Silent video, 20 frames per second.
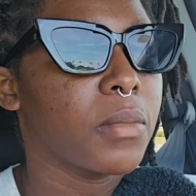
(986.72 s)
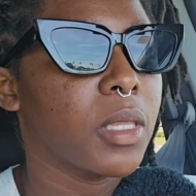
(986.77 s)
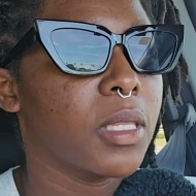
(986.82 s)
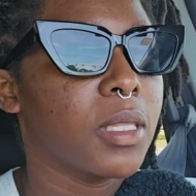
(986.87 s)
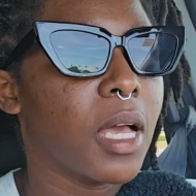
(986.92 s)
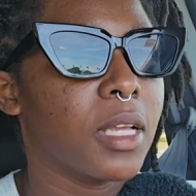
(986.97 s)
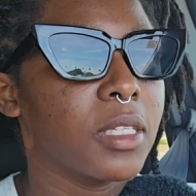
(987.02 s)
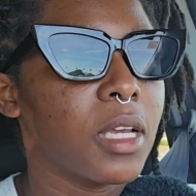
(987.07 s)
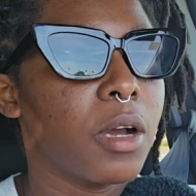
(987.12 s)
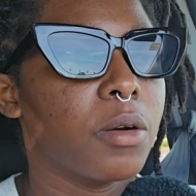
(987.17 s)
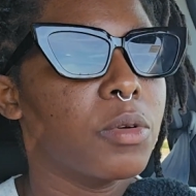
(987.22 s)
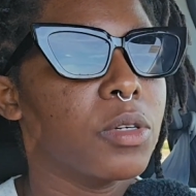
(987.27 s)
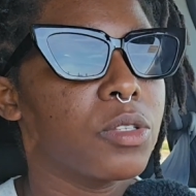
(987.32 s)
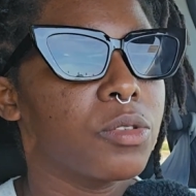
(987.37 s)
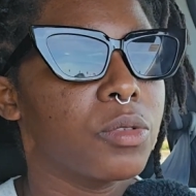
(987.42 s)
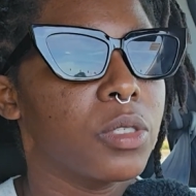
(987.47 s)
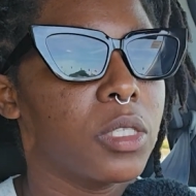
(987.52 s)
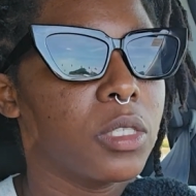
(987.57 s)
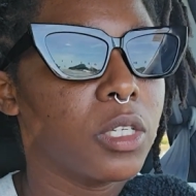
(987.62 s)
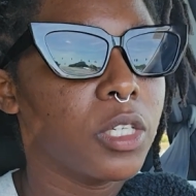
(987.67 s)
that I was
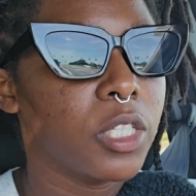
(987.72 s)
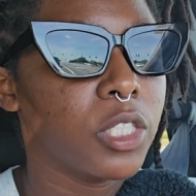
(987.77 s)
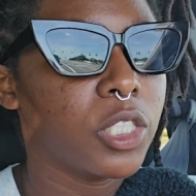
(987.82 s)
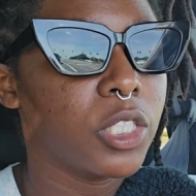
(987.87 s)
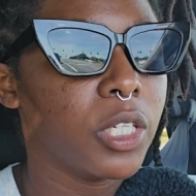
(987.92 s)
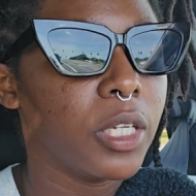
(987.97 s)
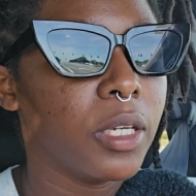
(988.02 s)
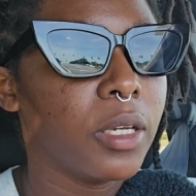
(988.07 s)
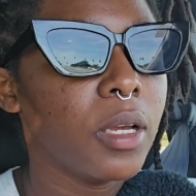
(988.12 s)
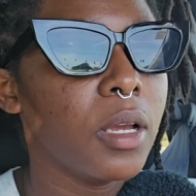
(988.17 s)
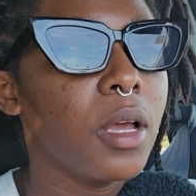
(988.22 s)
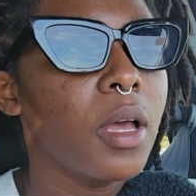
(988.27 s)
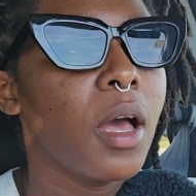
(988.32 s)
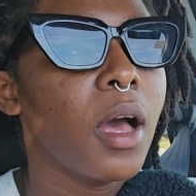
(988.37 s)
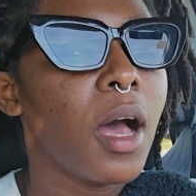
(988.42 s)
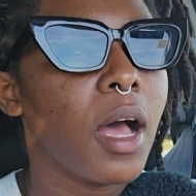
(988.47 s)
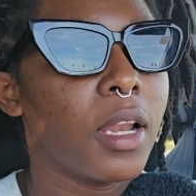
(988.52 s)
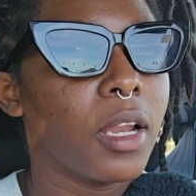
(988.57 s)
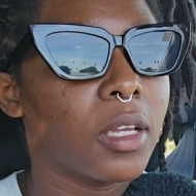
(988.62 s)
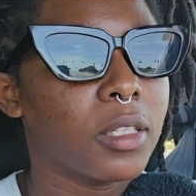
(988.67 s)

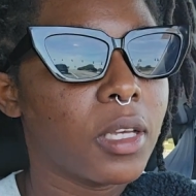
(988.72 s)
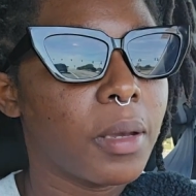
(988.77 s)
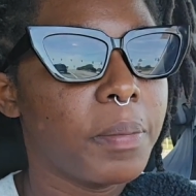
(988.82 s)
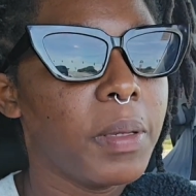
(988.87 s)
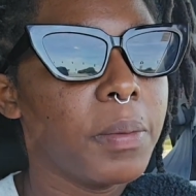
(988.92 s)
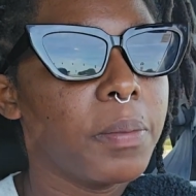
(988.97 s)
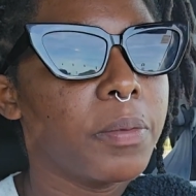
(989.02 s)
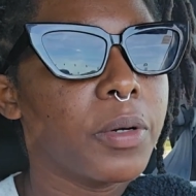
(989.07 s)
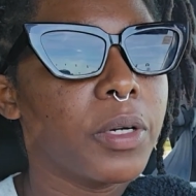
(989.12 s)
researching, a lot of people